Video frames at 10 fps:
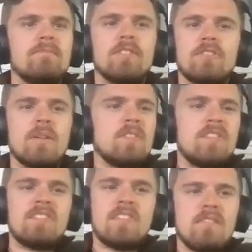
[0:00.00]
the script
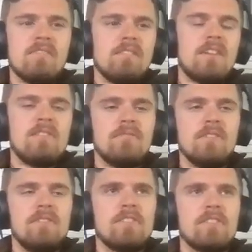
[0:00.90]
is easy. I'm
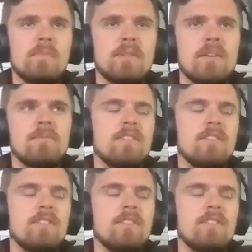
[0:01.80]
volunteering all my time to